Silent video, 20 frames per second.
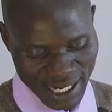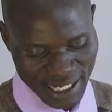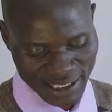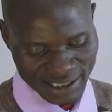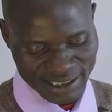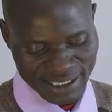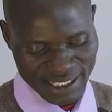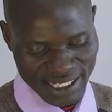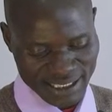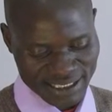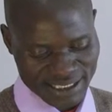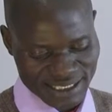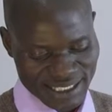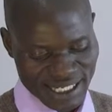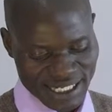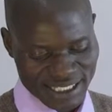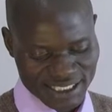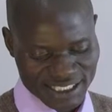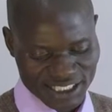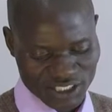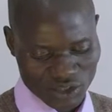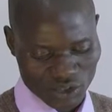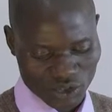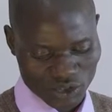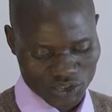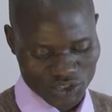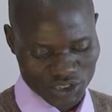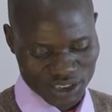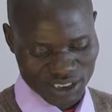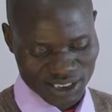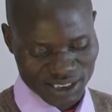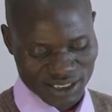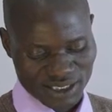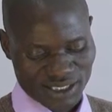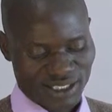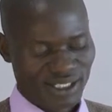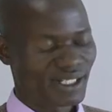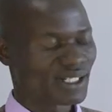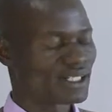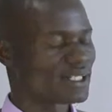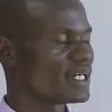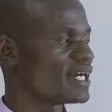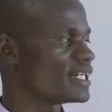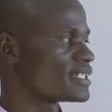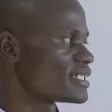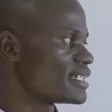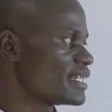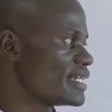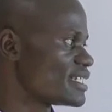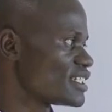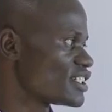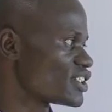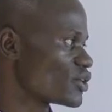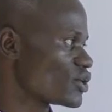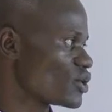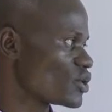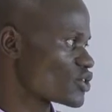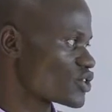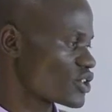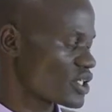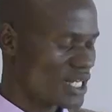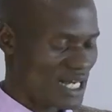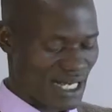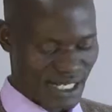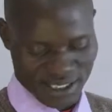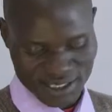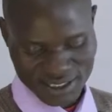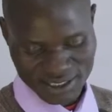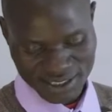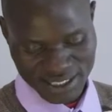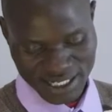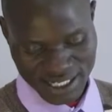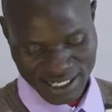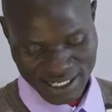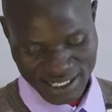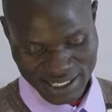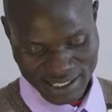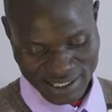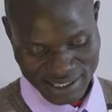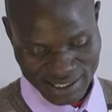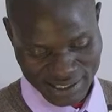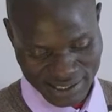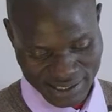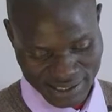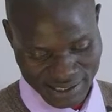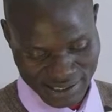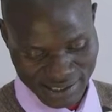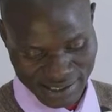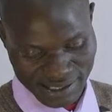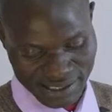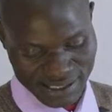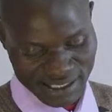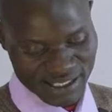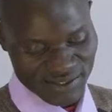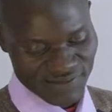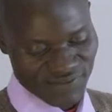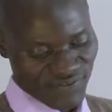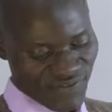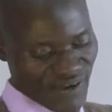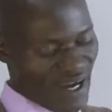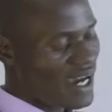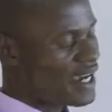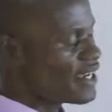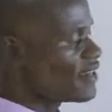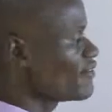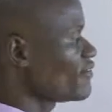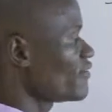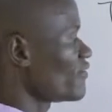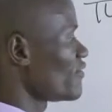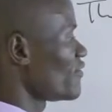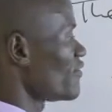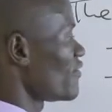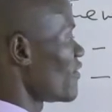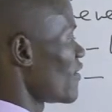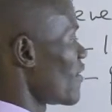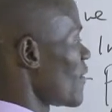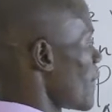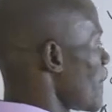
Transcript: at the Atlantic Ocean. The Atlantic Ocean has 85